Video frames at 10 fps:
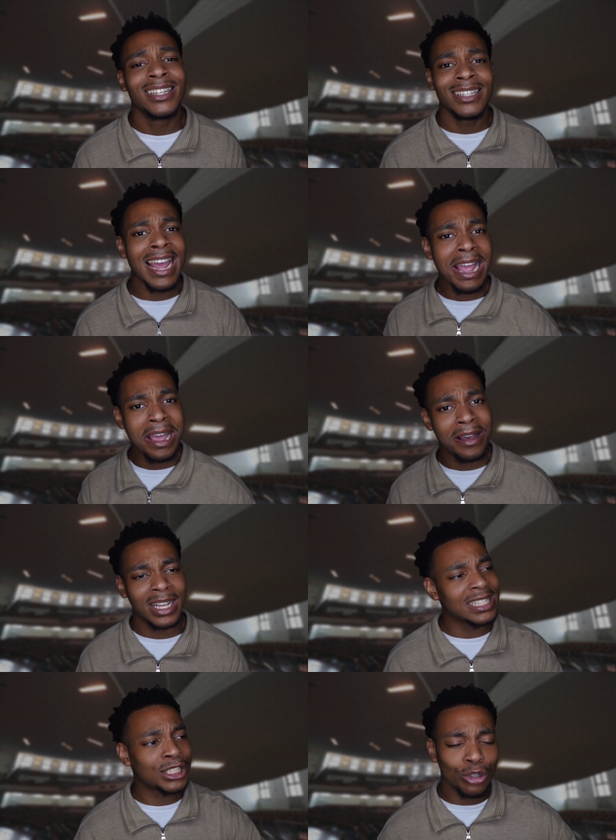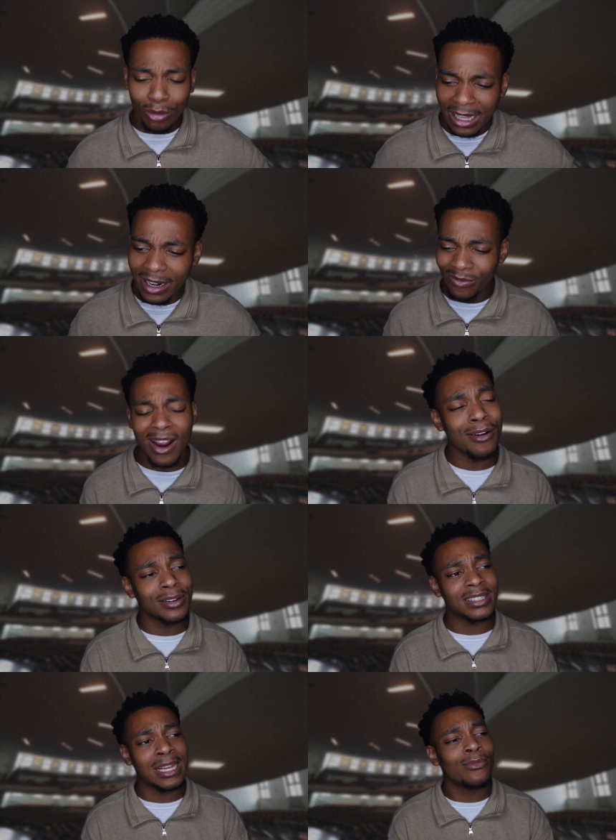damn. Cause truly at
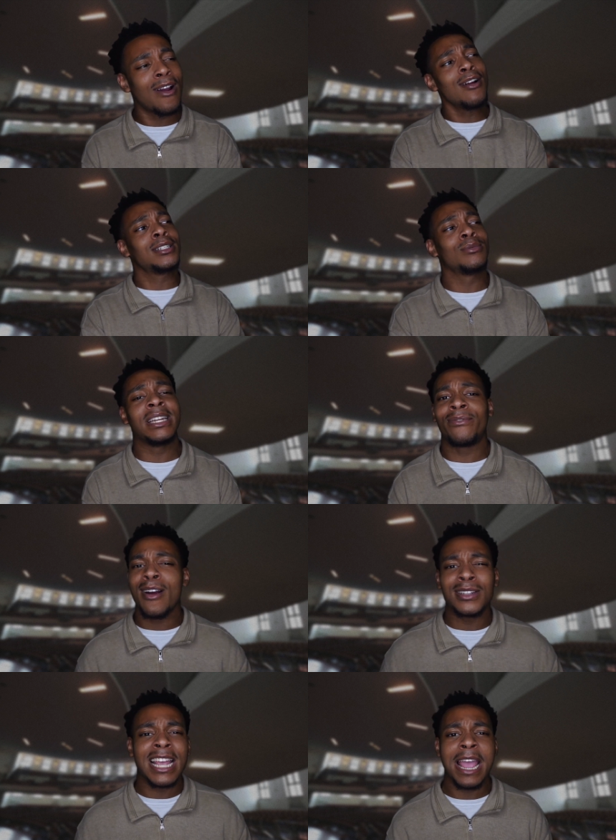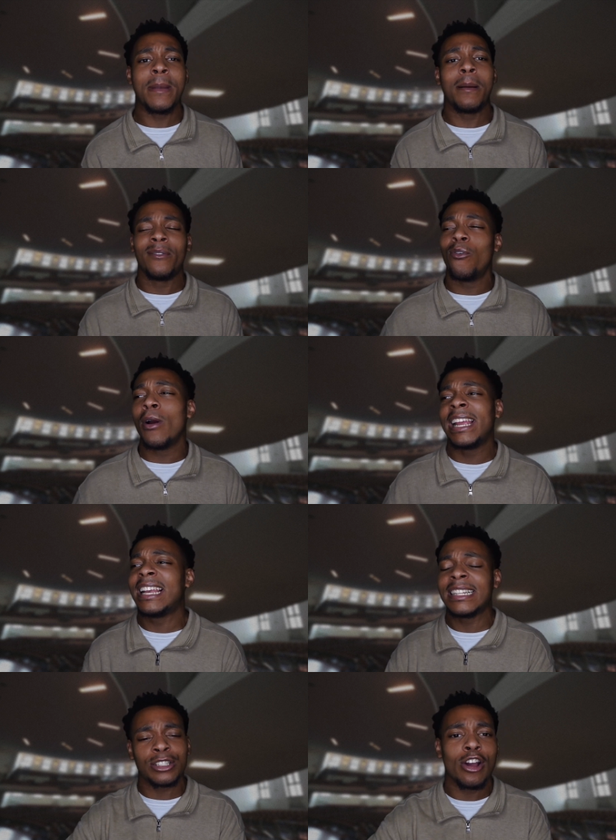first, at first, when it first came out, before he
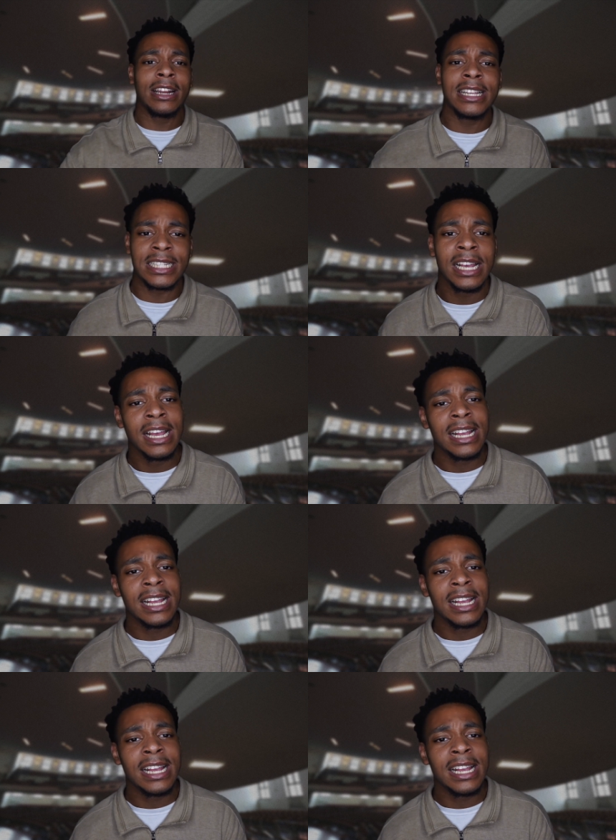get started his,